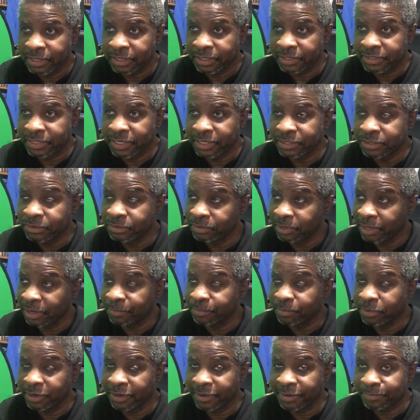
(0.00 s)
because that dude
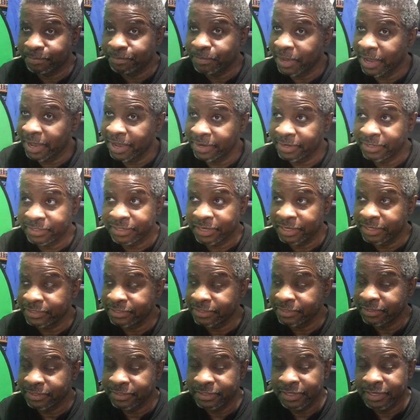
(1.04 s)
had probably had bad
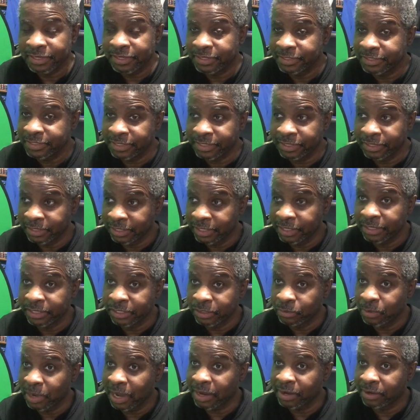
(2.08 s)
intentions to leading
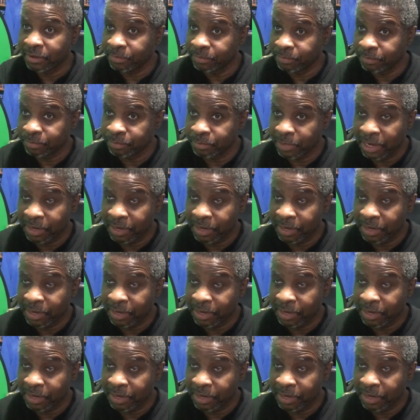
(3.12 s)
you out of the